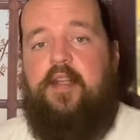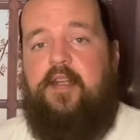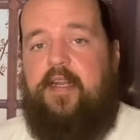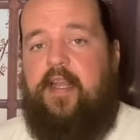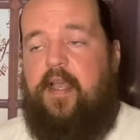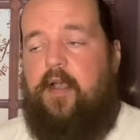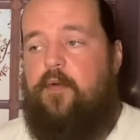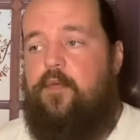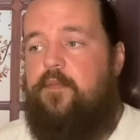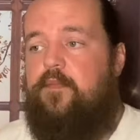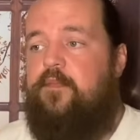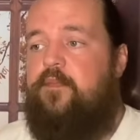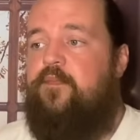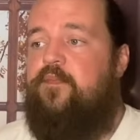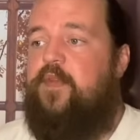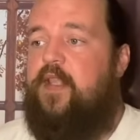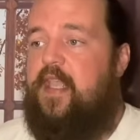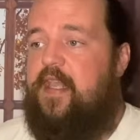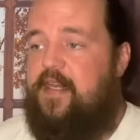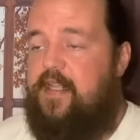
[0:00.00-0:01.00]
Now,
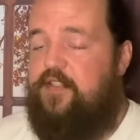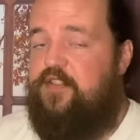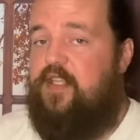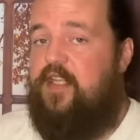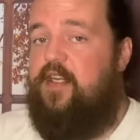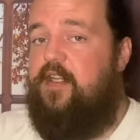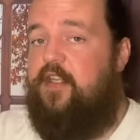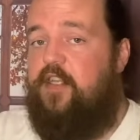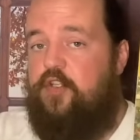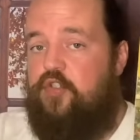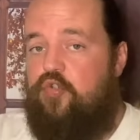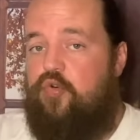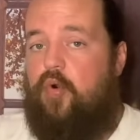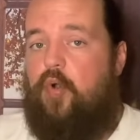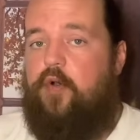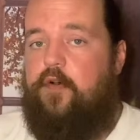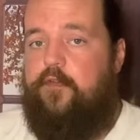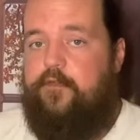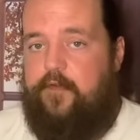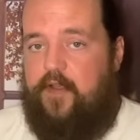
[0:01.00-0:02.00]
it is in
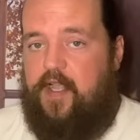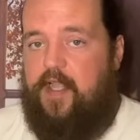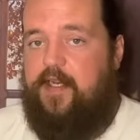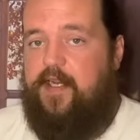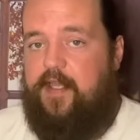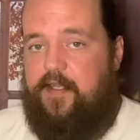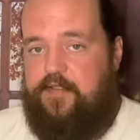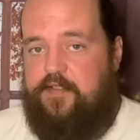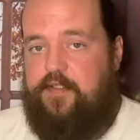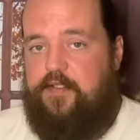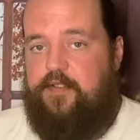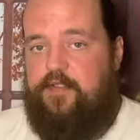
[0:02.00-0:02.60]
control of finances.